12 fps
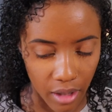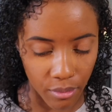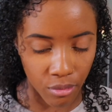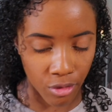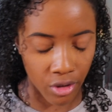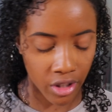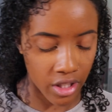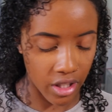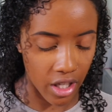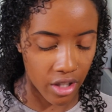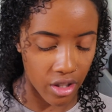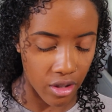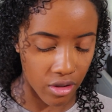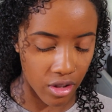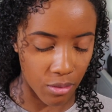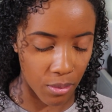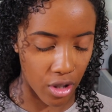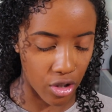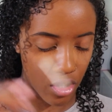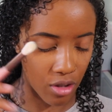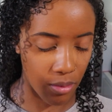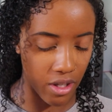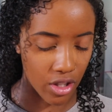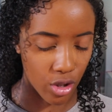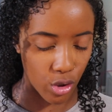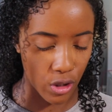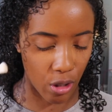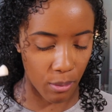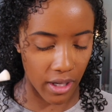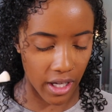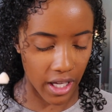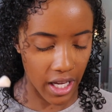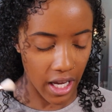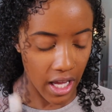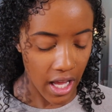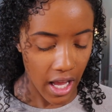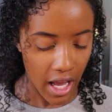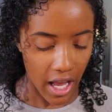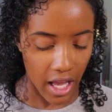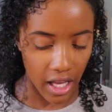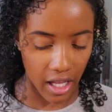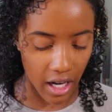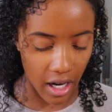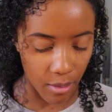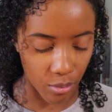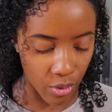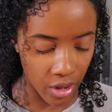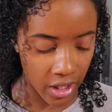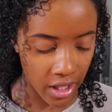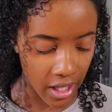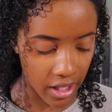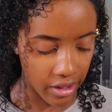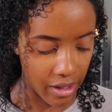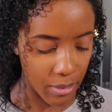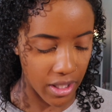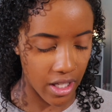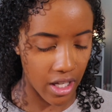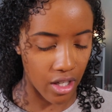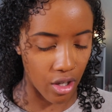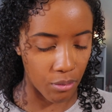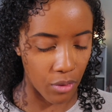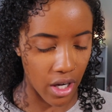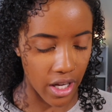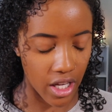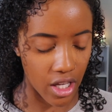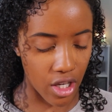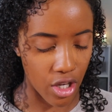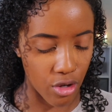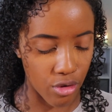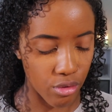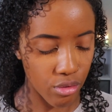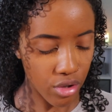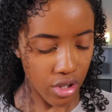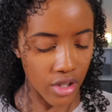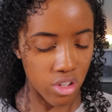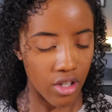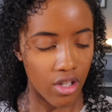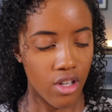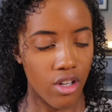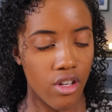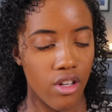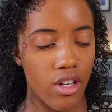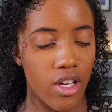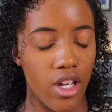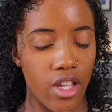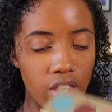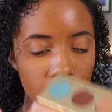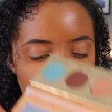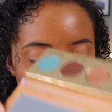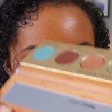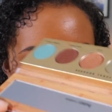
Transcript: I'm really scared to use this brush just because it's so big, and I'm really like limited on what I can use in this.